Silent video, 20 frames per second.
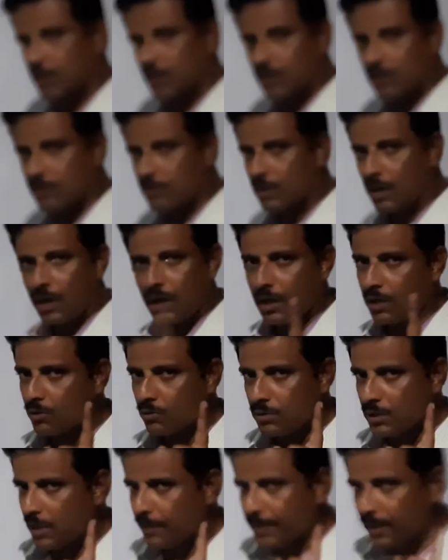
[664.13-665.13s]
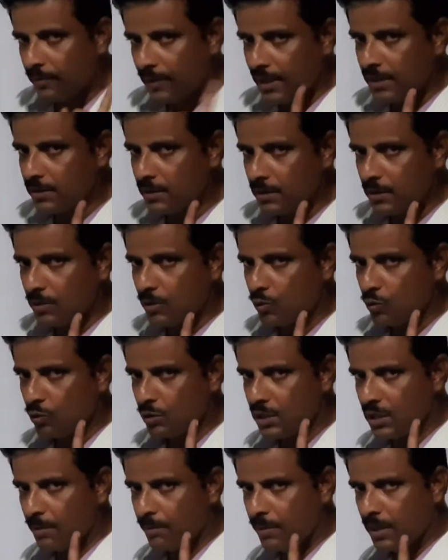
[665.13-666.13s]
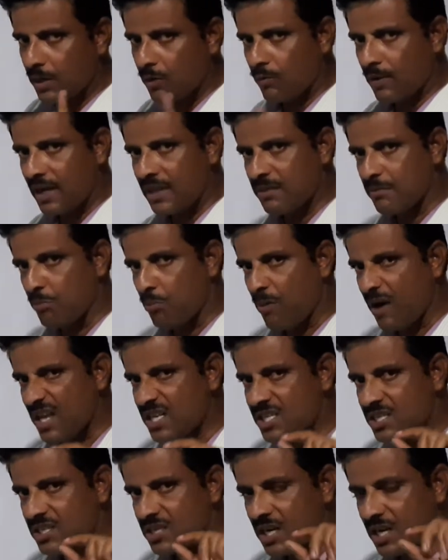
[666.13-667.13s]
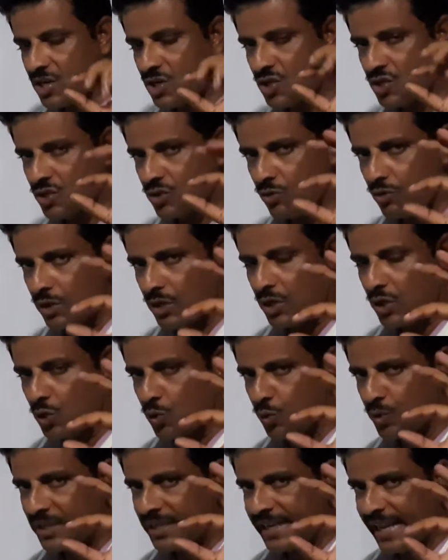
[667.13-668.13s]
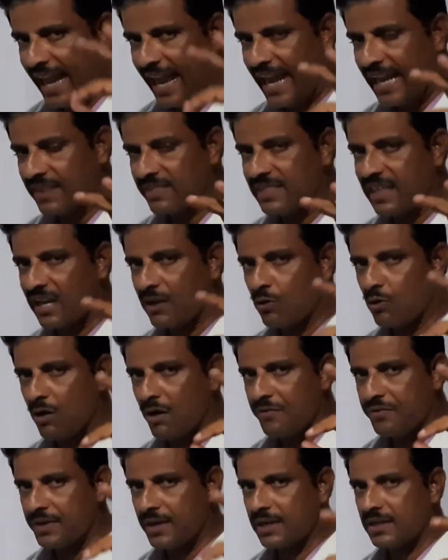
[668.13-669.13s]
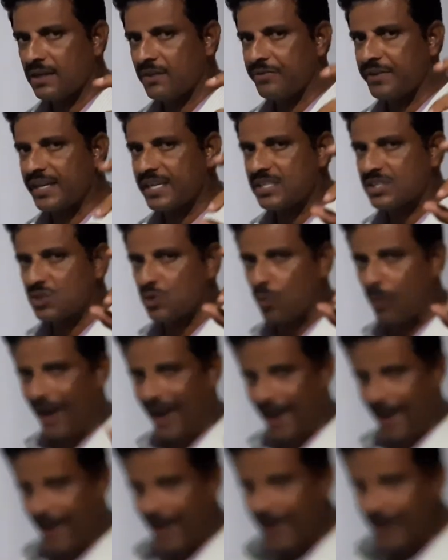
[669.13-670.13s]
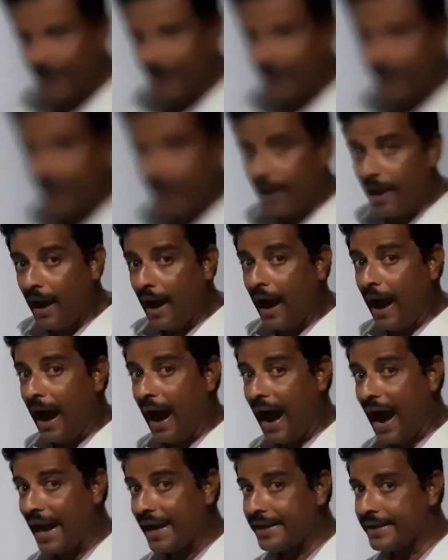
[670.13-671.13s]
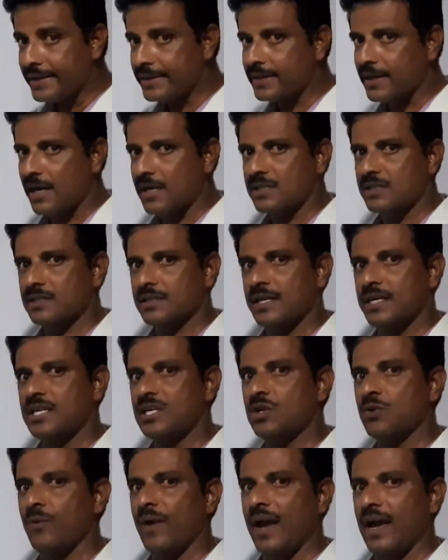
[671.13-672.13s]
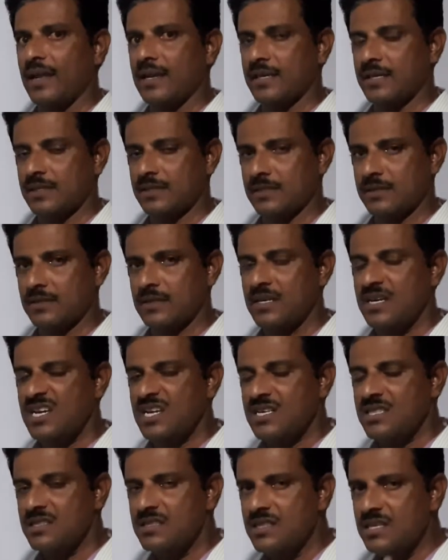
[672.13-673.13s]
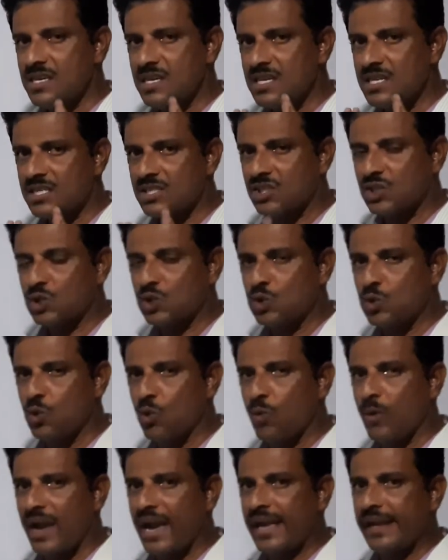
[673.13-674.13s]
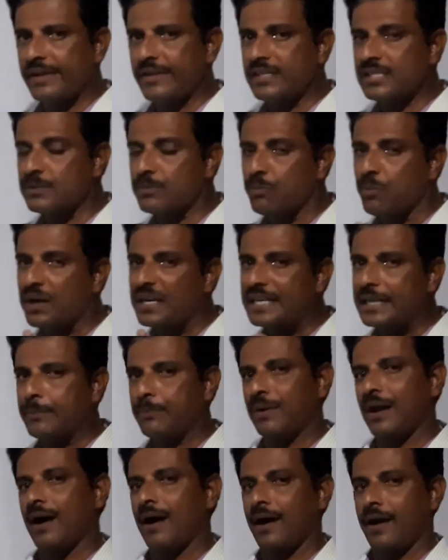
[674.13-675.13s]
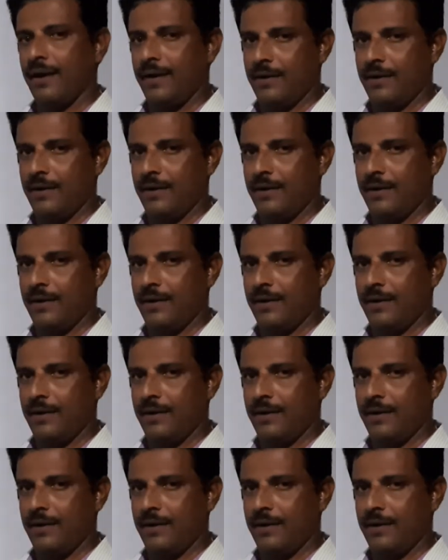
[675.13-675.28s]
You know rule number 1? Rule number 1, must and should you take the coefficient of x square and constant values. These two values multiply.